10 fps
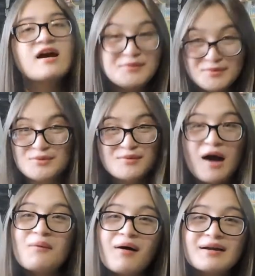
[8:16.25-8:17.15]
You do
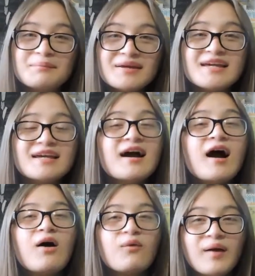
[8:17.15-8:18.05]
not want to be
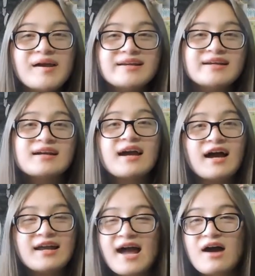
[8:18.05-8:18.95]
waiting
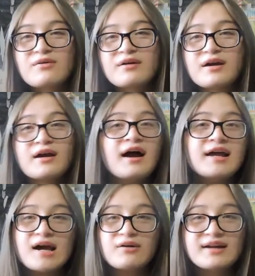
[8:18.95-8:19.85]
an hour
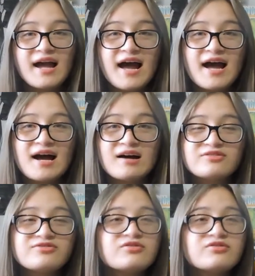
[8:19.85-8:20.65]
and a half